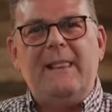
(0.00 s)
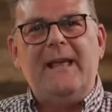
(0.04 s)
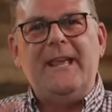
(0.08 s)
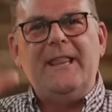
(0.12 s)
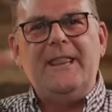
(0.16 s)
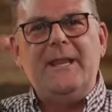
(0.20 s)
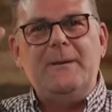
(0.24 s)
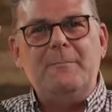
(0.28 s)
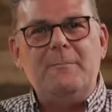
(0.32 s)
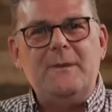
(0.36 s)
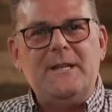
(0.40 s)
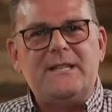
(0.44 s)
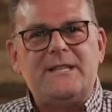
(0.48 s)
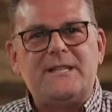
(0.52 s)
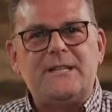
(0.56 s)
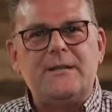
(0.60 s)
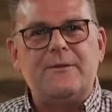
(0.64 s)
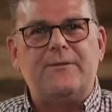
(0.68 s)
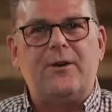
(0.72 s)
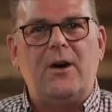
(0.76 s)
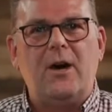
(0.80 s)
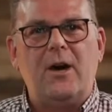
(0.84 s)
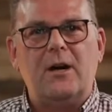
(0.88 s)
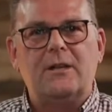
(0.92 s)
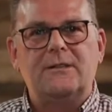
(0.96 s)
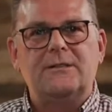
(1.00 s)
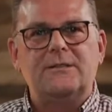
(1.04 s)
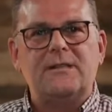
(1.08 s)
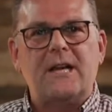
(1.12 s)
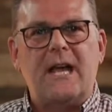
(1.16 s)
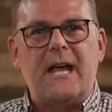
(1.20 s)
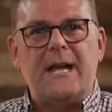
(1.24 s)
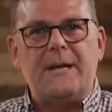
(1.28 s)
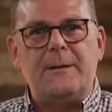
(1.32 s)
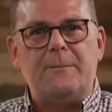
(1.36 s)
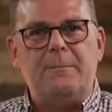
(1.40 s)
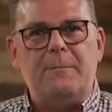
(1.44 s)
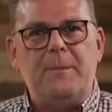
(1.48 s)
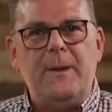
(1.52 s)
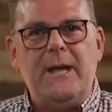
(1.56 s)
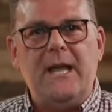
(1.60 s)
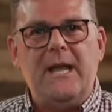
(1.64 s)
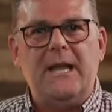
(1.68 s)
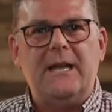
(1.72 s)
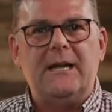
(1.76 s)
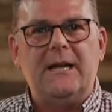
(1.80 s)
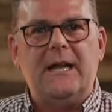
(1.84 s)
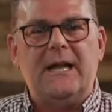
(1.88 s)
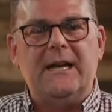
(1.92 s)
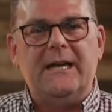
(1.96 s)
in the midst of hurt and
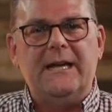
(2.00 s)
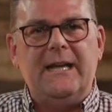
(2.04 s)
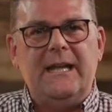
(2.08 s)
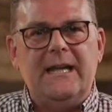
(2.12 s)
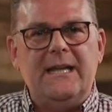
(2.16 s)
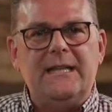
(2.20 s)
pain and